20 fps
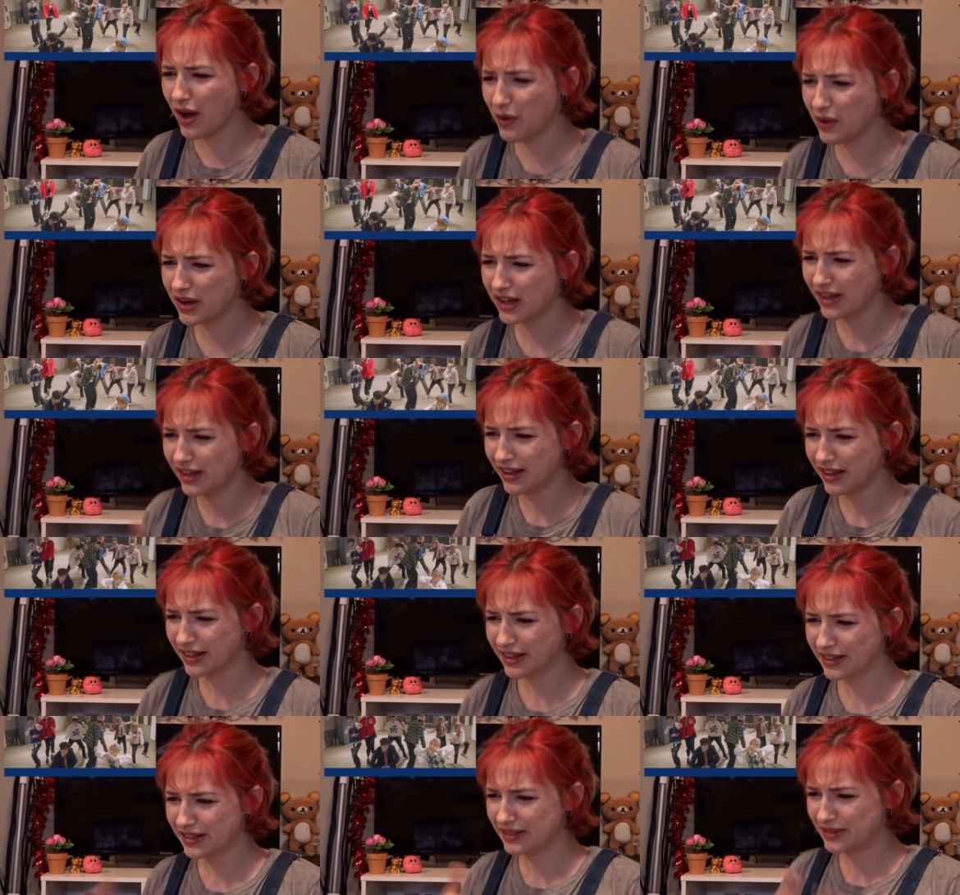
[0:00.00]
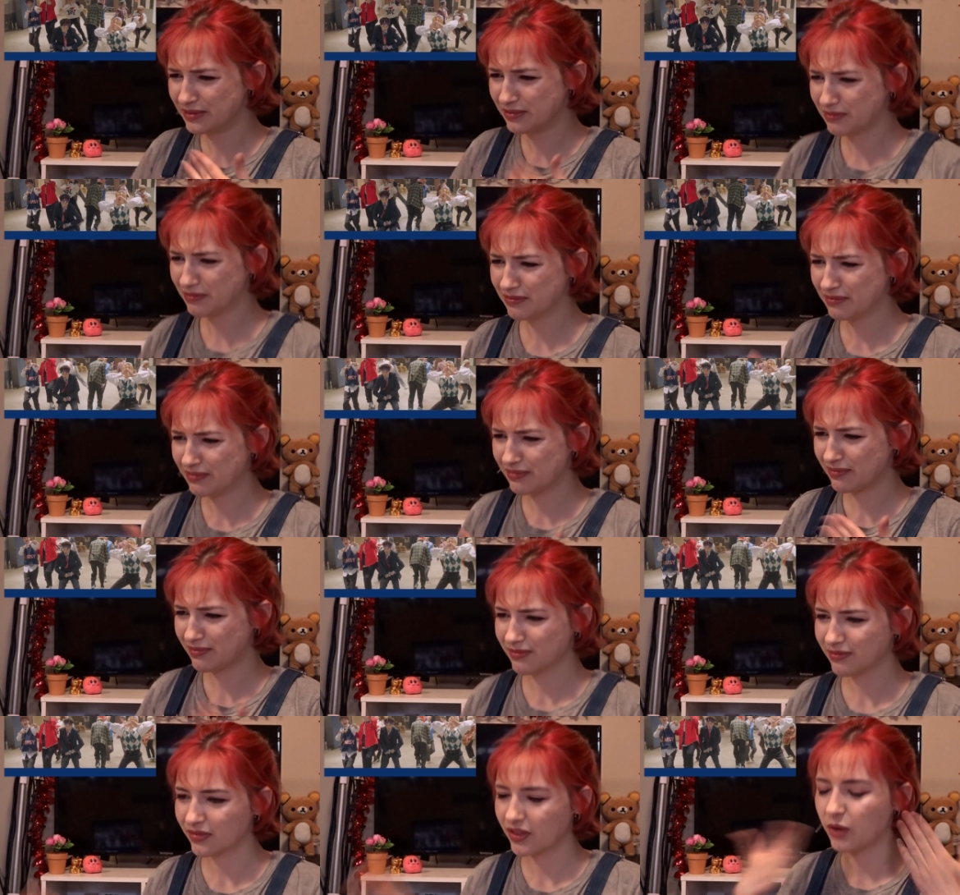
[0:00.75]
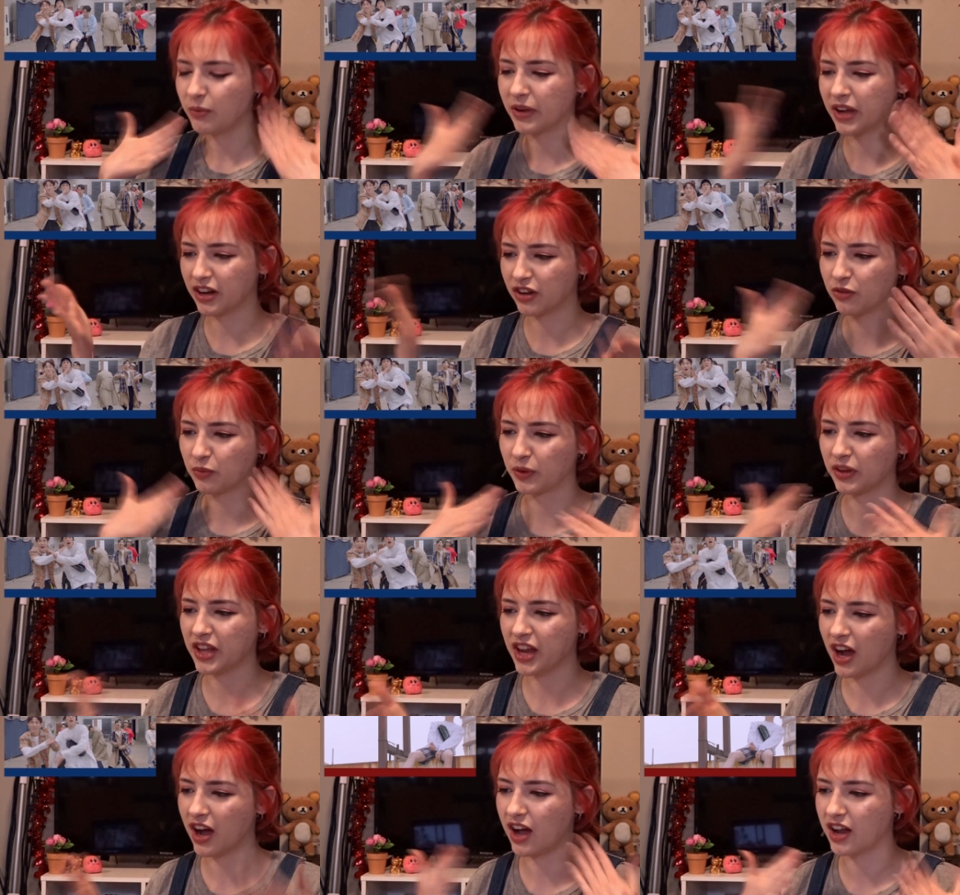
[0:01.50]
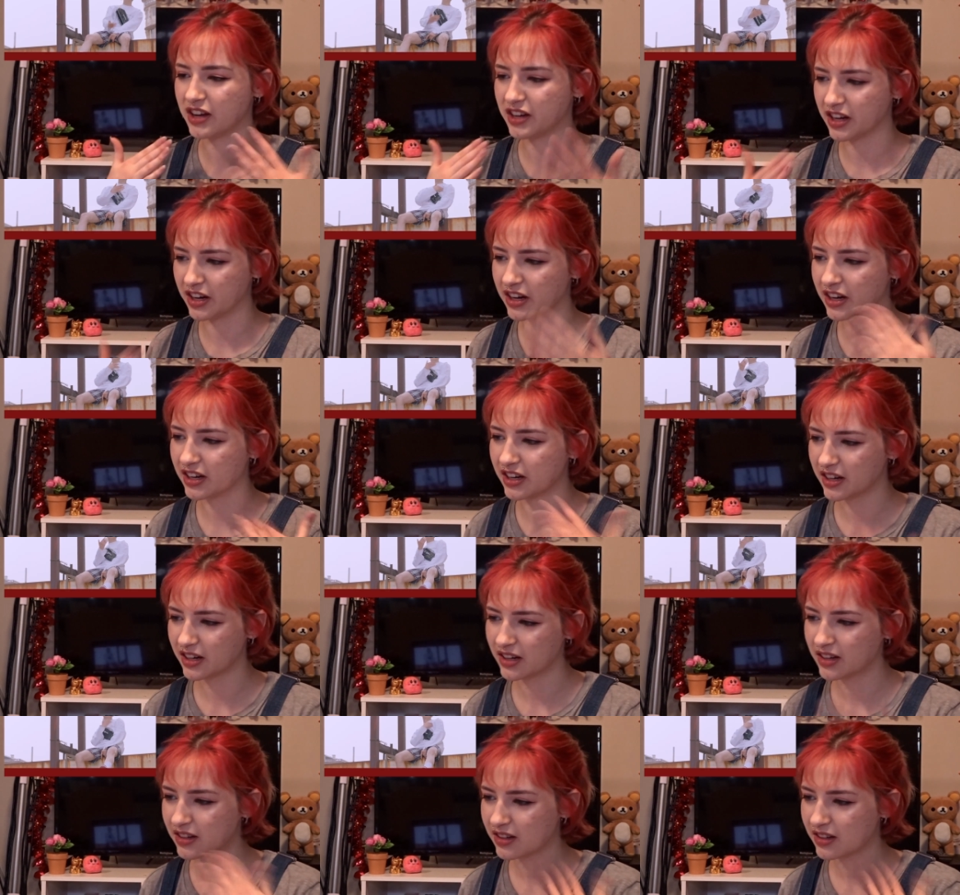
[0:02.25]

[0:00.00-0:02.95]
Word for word: Oh my god, it's really hot in here.